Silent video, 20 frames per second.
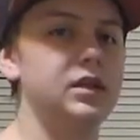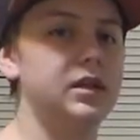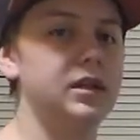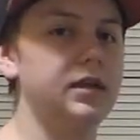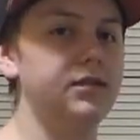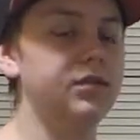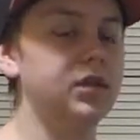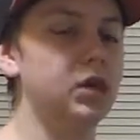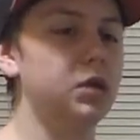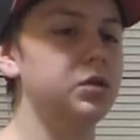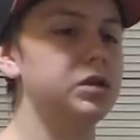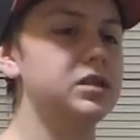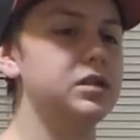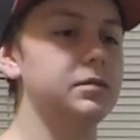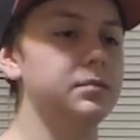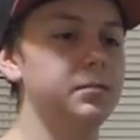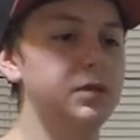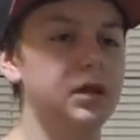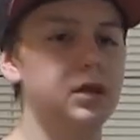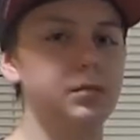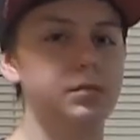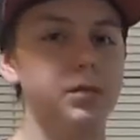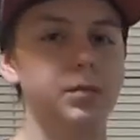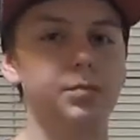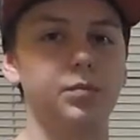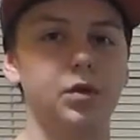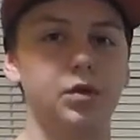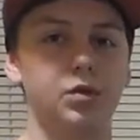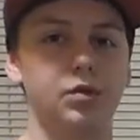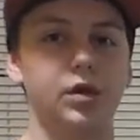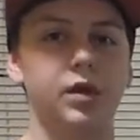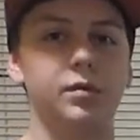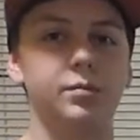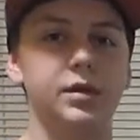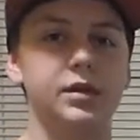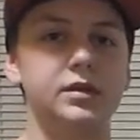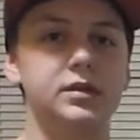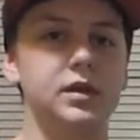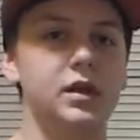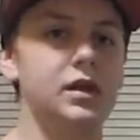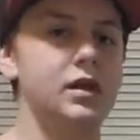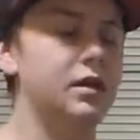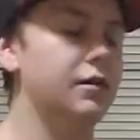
even though it's the minimum requirement